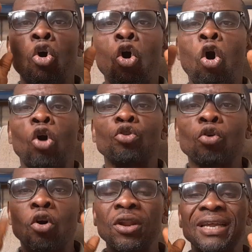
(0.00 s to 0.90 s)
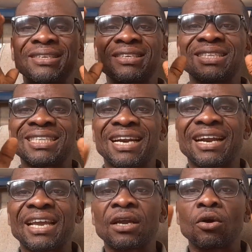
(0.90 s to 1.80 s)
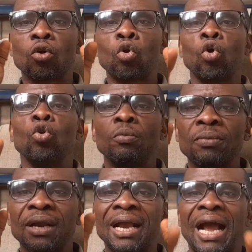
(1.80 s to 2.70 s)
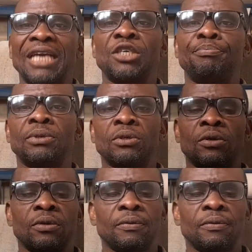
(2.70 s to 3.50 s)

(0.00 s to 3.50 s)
or you call it three column cash book.